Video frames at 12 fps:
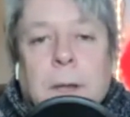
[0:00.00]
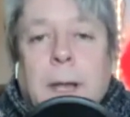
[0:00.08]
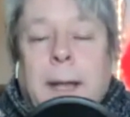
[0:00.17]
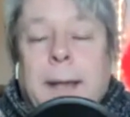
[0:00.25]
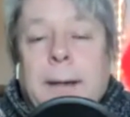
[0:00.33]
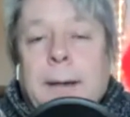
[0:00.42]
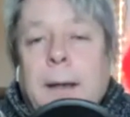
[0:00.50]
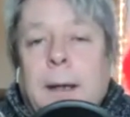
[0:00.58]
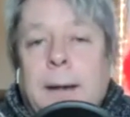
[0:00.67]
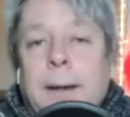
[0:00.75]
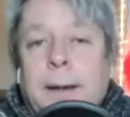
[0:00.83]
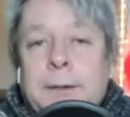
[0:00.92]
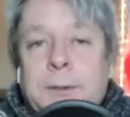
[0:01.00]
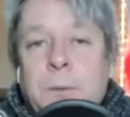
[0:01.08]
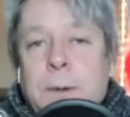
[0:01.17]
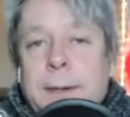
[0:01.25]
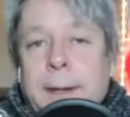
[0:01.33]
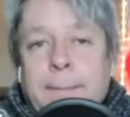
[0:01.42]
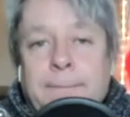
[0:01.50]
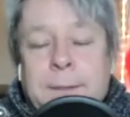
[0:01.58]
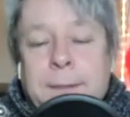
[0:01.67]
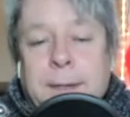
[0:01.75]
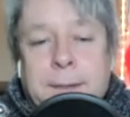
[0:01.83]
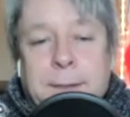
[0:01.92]
And I just want to
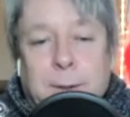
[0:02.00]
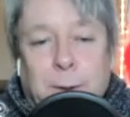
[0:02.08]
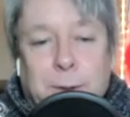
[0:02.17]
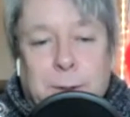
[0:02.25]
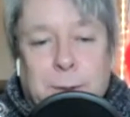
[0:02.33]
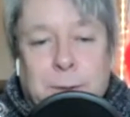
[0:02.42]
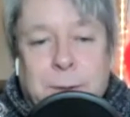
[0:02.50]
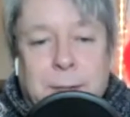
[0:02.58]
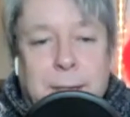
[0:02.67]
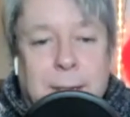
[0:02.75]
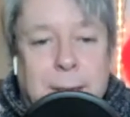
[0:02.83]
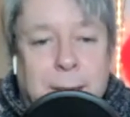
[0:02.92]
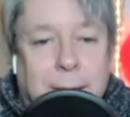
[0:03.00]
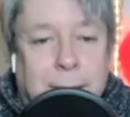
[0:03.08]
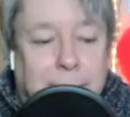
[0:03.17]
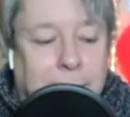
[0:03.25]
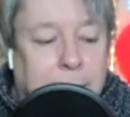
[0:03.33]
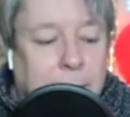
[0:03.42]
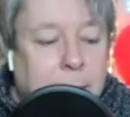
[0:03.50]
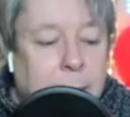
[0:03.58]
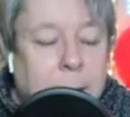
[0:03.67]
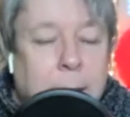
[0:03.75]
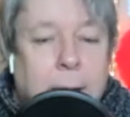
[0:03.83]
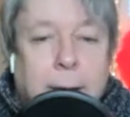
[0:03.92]
emphasize here. Do you see
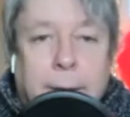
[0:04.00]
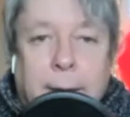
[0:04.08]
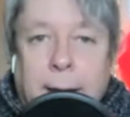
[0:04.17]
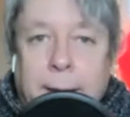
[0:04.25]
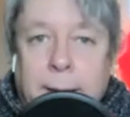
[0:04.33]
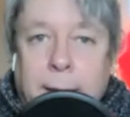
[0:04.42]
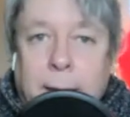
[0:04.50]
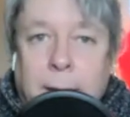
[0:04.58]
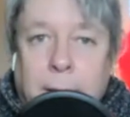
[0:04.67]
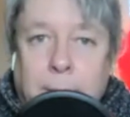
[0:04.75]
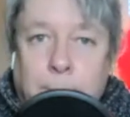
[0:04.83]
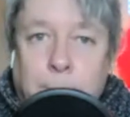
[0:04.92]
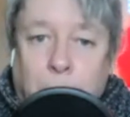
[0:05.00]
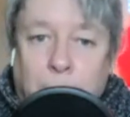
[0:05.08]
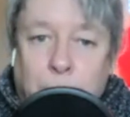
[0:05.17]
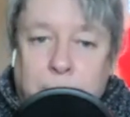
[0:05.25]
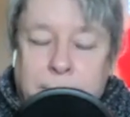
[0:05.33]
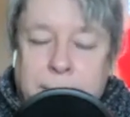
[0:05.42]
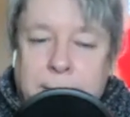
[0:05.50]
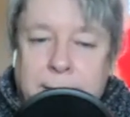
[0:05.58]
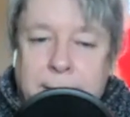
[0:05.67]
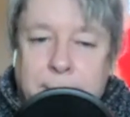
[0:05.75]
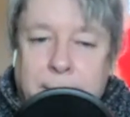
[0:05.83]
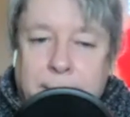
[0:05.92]
that Barbara and I
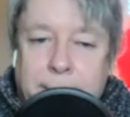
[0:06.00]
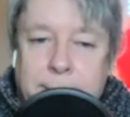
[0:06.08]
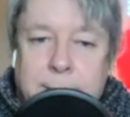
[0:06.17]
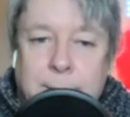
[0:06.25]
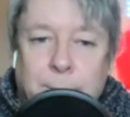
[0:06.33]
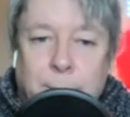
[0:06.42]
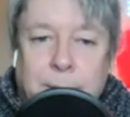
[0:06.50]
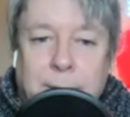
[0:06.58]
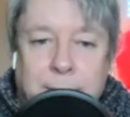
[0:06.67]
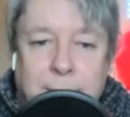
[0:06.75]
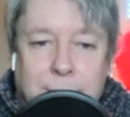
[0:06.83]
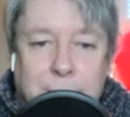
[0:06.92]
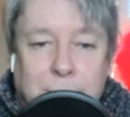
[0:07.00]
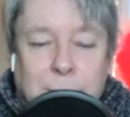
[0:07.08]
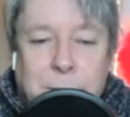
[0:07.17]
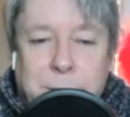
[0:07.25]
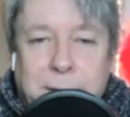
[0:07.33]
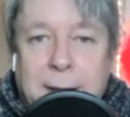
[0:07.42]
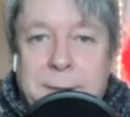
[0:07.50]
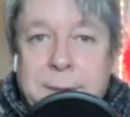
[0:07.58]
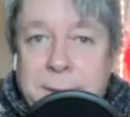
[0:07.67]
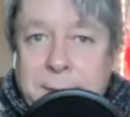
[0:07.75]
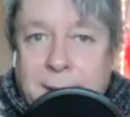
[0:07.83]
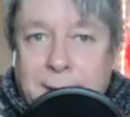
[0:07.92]
met because she has
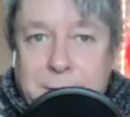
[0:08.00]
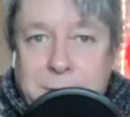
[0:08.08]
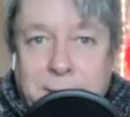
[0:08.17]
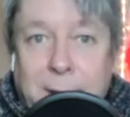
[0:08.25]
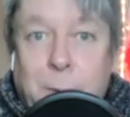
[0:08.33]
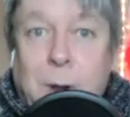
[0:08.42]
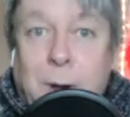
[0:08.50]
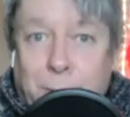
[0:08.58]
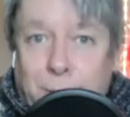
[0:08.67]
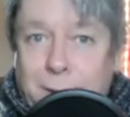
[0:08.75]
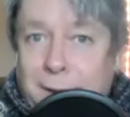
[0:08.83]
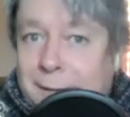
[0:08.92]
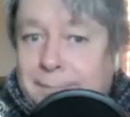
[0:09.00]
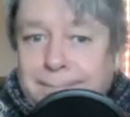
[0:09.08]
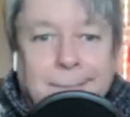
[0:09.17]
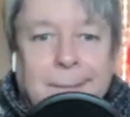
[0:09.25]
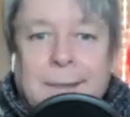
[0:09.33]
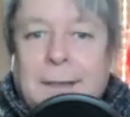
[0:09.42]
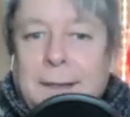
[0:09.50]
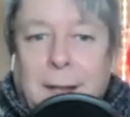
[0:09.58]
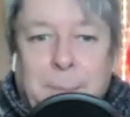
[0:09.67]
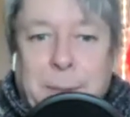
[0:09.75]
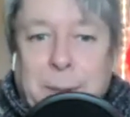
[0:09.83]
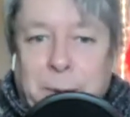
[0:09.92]
this connection? They want her to
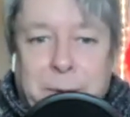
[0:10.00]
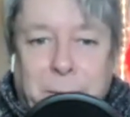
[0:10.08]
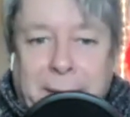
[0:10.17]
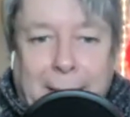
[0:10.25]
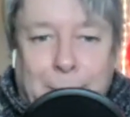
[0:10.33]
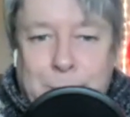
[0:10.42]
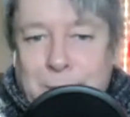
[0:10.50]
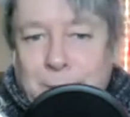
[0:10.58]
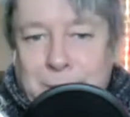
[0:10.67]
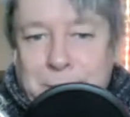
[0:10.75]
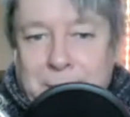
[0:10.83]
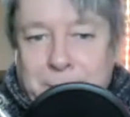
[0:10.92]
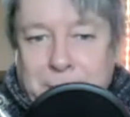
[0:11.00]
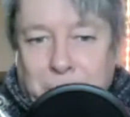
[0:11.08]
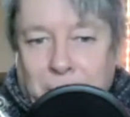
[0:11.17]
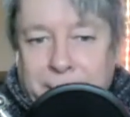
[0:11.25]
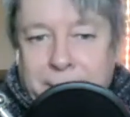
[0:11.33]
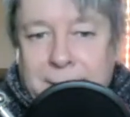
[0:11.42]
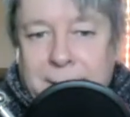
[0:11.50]
appear at their council or something, right?